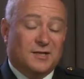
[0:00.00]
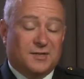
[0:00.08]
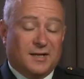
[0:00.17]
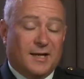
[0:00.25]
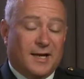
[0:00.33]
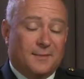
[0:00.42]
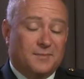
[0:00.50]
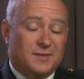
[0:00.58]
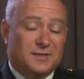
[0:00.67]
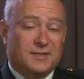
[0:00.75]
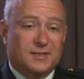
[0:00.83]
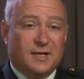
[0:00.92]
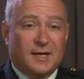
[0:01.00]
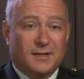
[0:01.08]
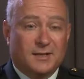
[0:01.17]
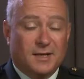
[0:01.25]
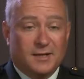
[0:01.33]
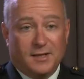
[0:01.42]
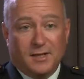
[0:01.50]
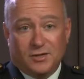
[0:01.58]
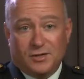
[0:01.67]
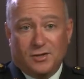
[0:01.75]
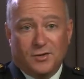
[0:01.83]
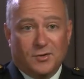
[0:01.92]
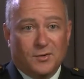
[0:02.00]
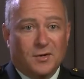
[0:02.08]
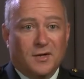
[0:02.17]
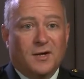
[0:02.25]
actually happens at NDHQ